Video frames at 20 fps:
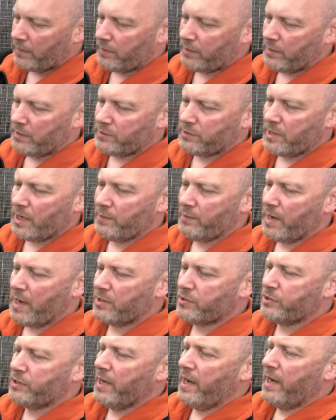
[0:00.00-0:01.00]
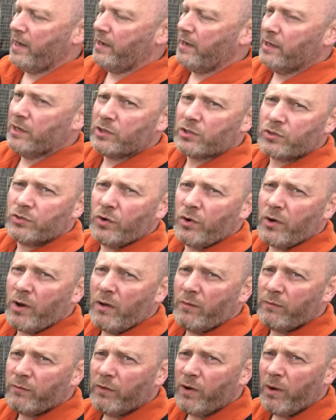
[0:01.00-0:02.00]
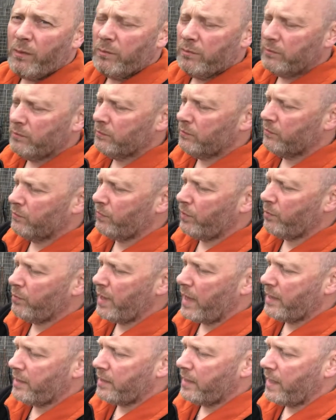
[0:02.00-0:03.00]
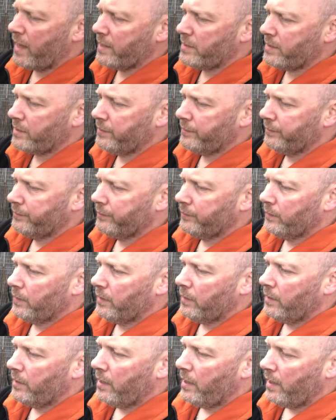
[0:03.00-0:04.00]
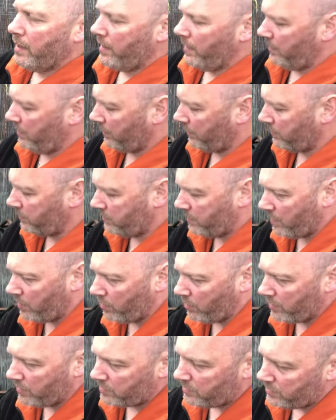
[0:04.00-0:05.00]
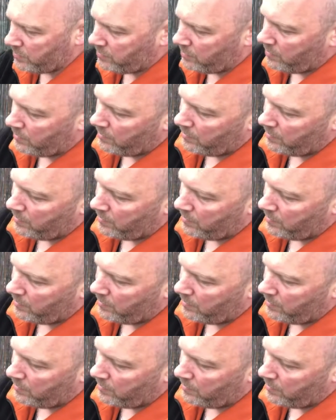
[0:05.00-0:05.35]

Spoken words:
this time last year, and it's grown on from that to that. You can see all this is